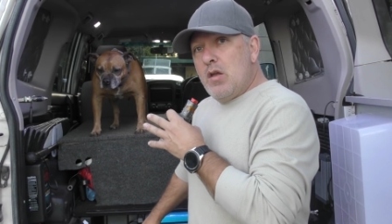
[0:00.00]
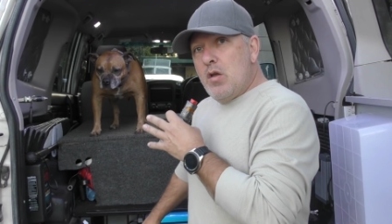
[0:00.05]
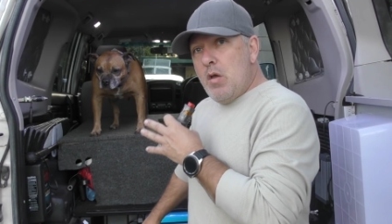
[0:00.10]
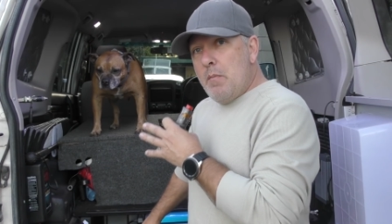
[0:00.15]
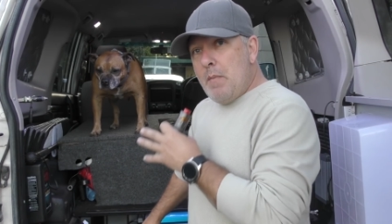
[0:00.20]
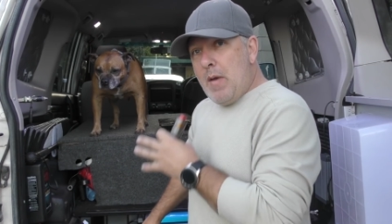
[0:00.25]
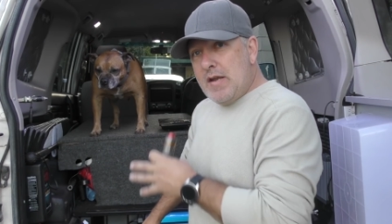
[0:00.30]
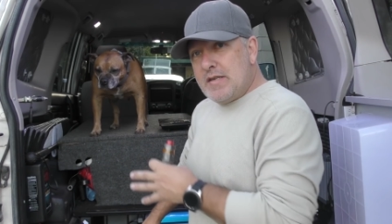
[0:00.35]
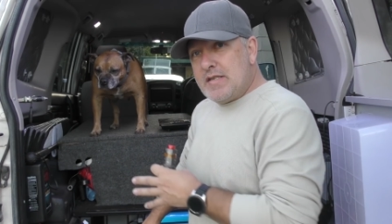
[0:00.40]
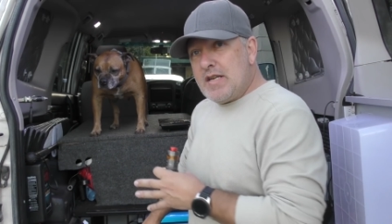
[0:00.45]

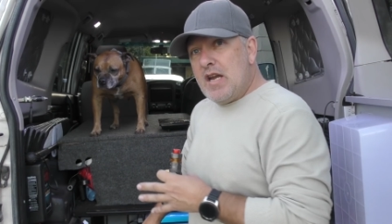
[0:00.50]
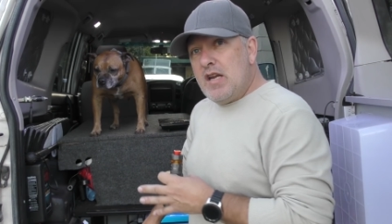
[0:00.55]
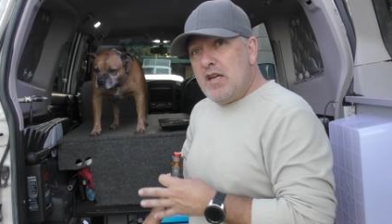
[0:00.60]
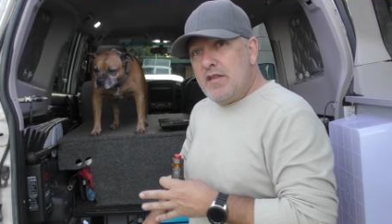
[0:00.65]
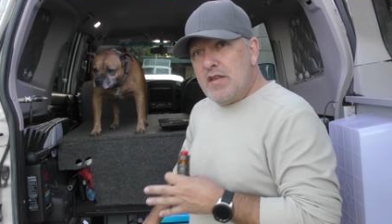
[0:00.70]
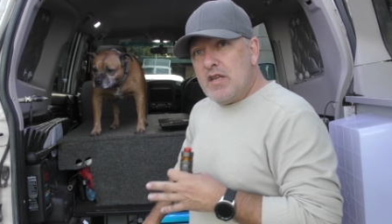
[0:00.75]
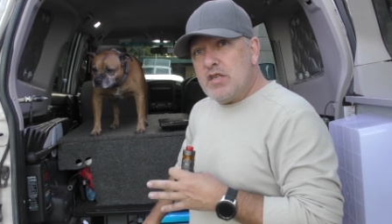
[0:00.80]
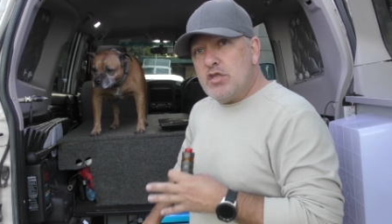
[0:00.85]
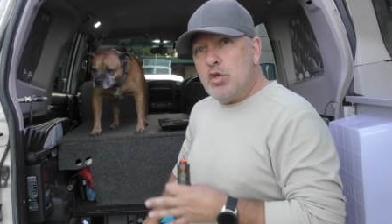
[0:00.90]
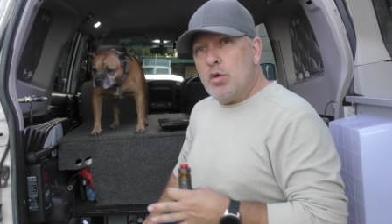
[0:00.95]

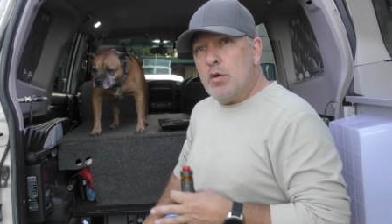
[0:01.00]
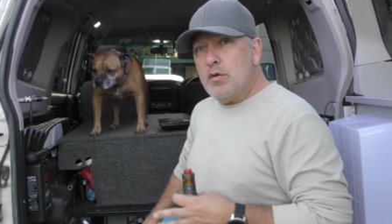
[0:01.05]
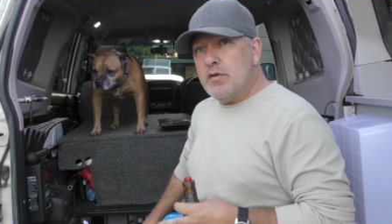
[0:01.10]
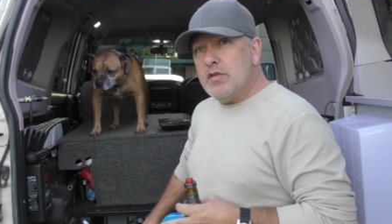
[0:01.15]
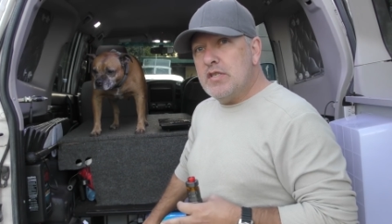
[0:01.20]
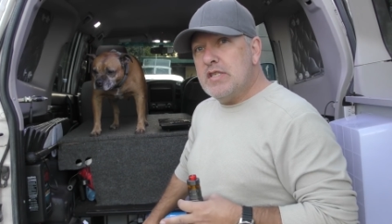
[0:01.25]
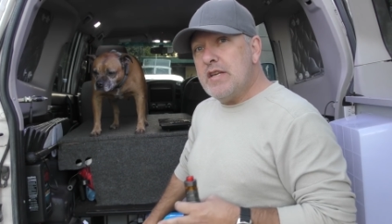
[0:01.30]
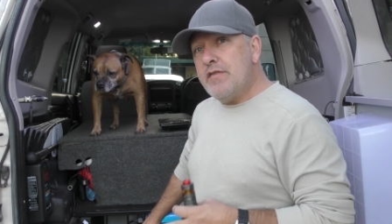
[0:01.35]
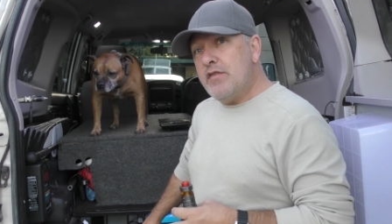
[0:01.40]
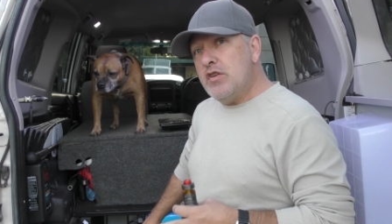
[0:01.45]
maintaining that
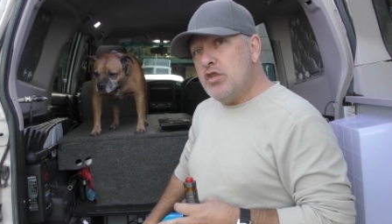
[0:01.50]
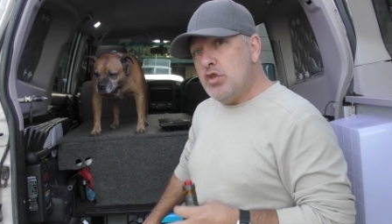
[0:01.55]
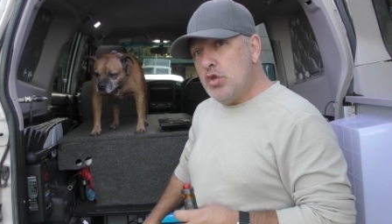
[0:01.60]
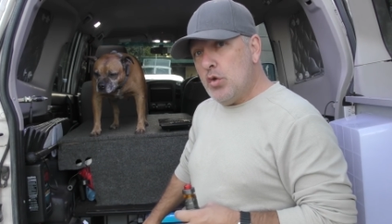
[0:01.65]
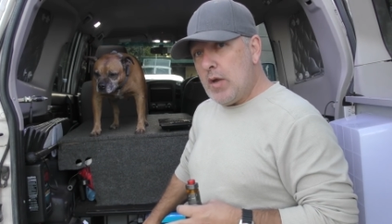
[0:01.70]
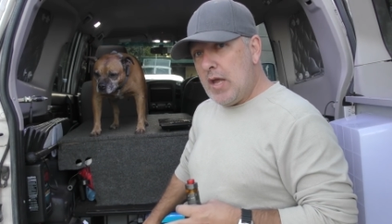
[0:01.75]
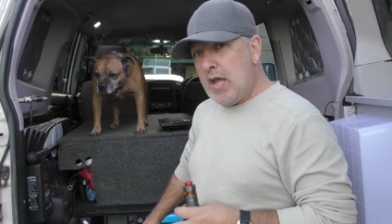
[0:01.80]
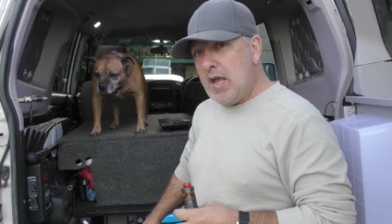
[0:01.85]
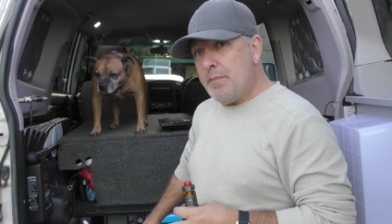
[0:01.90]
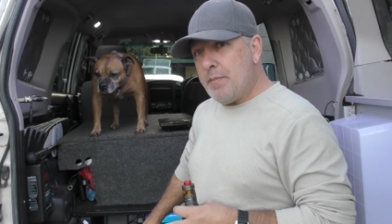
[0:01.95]

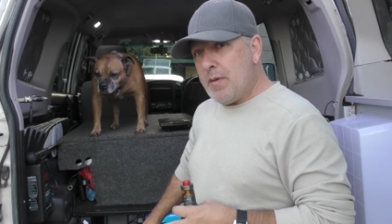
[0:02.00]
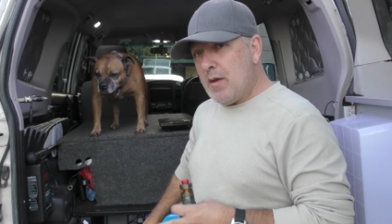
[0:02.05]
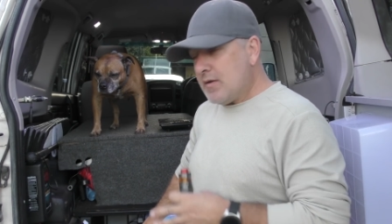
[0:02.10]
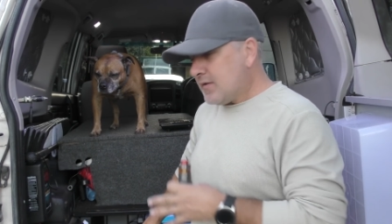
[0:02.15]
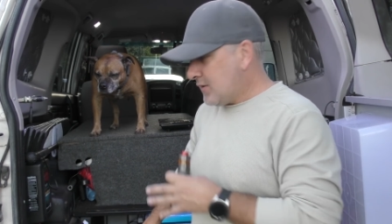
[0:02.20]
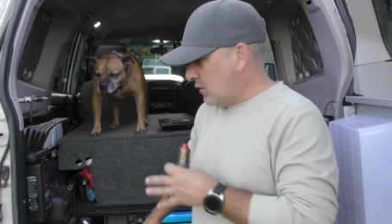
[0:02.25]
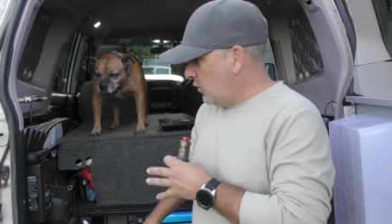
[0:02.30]
272 amp hours.